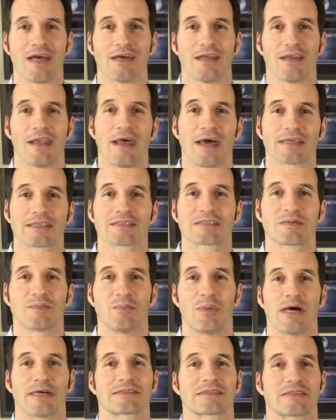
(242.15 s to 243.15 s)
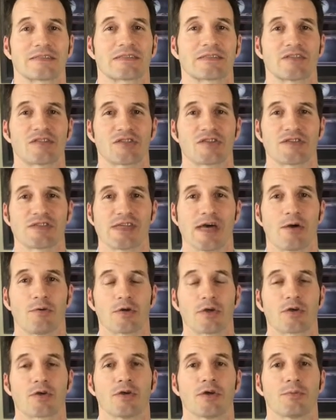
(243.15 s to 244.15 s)
next best decisions that
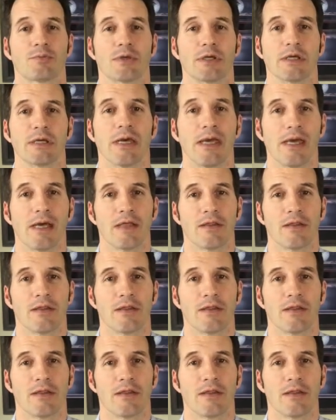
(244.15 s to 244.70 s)
we could be,